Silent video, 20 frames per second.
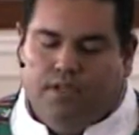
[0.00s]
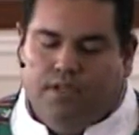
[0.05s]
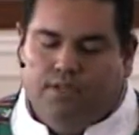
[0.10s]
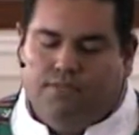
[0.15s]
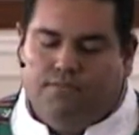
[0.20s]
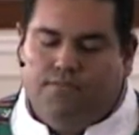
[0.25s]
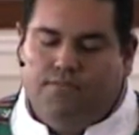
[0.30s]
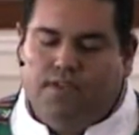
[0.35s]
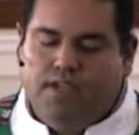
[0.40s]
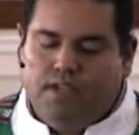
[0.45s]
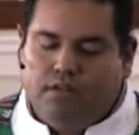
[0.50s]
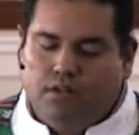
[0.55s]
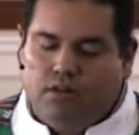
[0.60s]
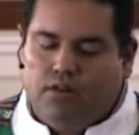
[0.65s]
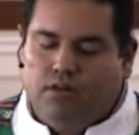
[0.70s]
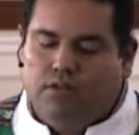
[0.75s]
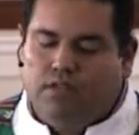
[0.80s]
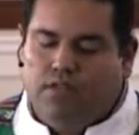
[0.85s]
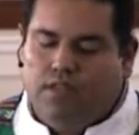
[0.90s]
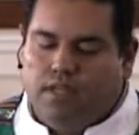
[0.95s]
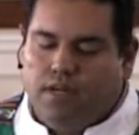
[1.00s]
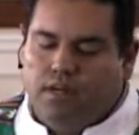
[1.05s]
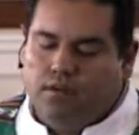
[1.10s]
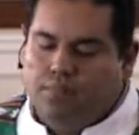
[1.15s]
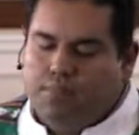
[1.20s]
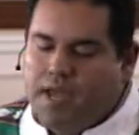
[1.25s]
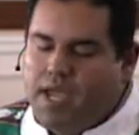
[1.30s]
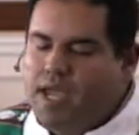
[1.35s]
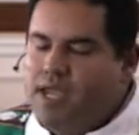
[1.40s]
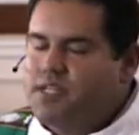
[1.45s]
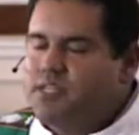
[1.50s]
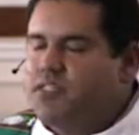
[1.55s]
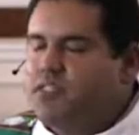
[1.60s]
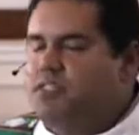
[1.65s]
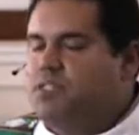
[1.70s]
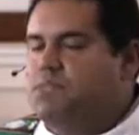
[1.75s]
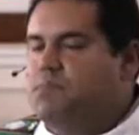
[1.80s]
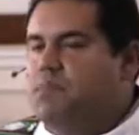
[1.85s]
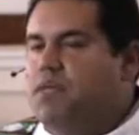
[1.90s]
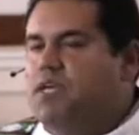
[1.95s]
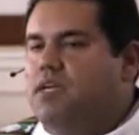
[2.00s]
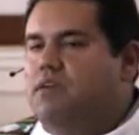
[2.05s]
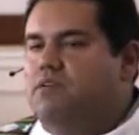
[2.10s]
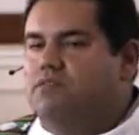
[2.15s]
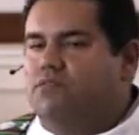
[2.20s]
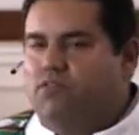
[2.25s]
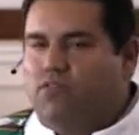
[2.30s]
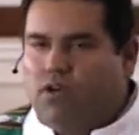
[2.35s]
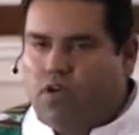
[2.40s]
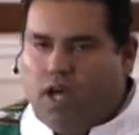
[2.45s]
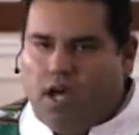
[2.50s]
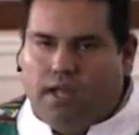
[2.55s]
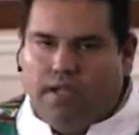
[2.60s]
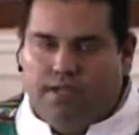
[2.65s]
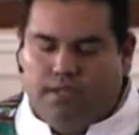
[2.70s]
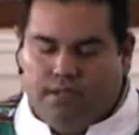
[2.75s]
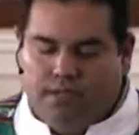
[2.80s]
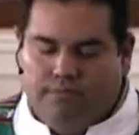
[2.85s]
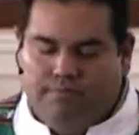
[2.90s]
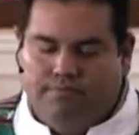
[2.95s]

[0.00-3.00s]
Fear that our past is being forgotten.